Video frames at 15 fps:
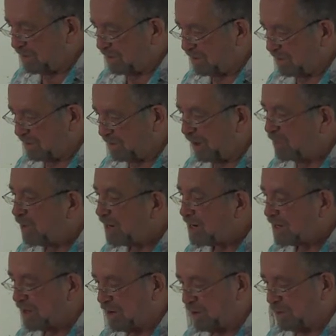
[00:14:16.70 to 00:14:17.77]
come up.
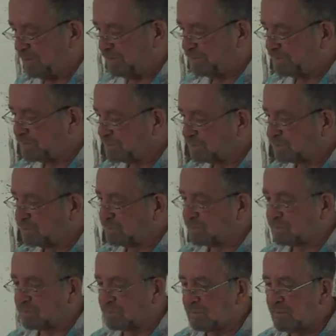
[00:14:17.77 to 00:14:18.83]
So
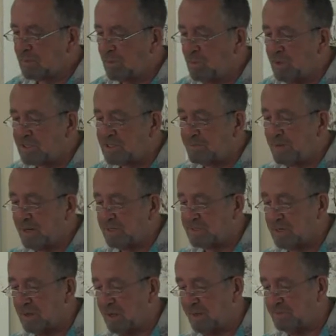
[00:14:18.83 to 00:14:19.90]
chapter 2
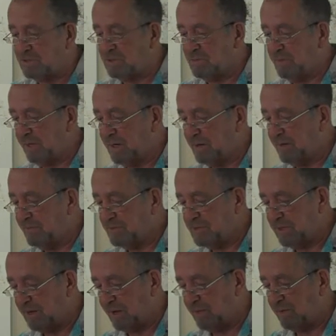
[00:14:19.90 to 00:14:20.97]
is called STEFAN,
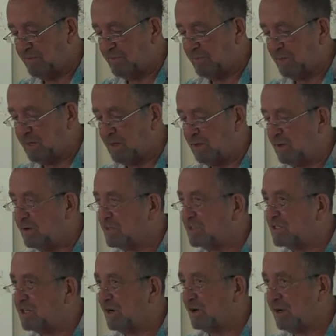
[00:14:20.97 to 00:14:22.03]
and I
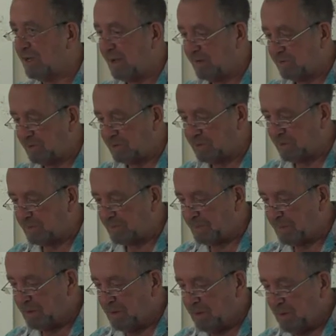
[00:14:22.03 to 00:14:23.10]
hope you will be quiet
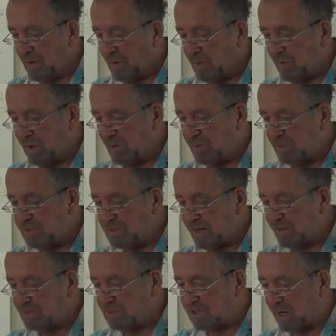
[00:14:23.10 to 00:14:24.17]
while I'm reading this
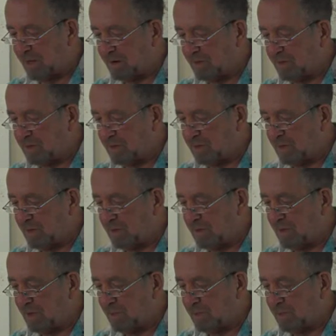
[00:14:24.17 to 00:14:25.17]
and not disturb